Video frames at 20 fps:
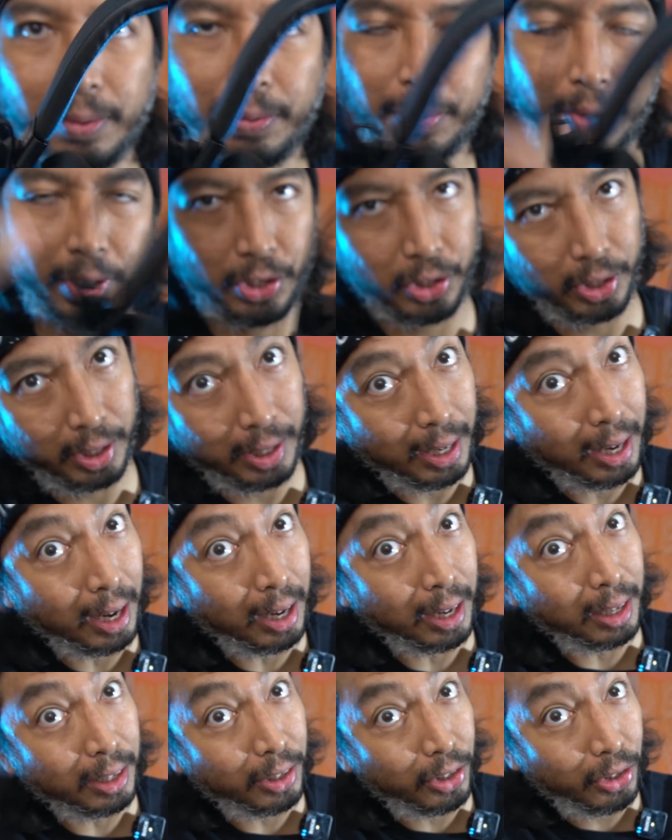which I
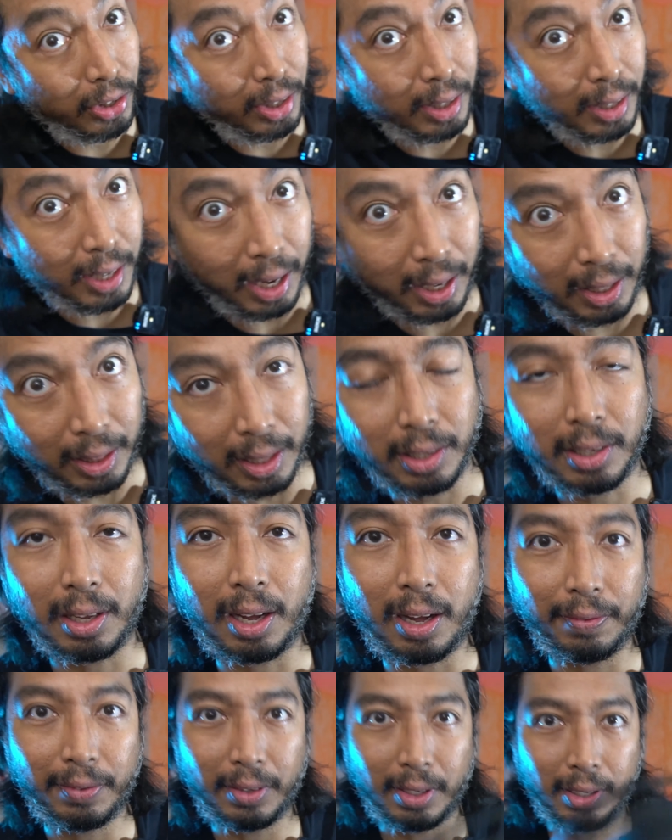gotta take this
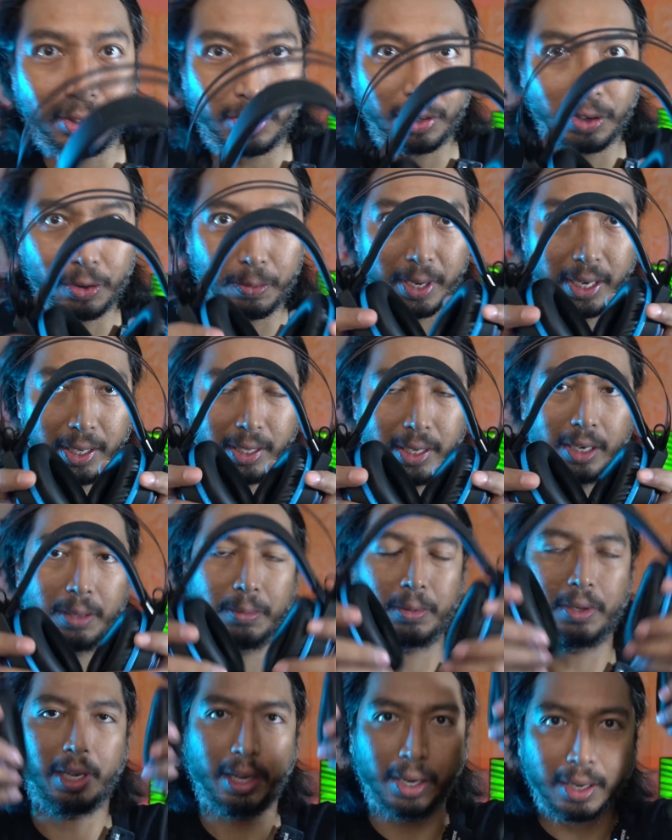off to show my
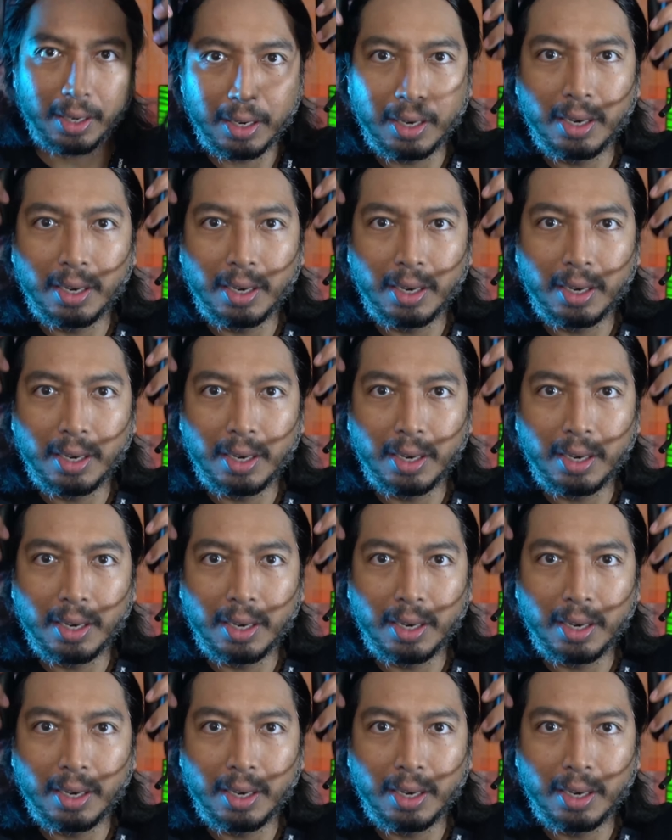terrible hair.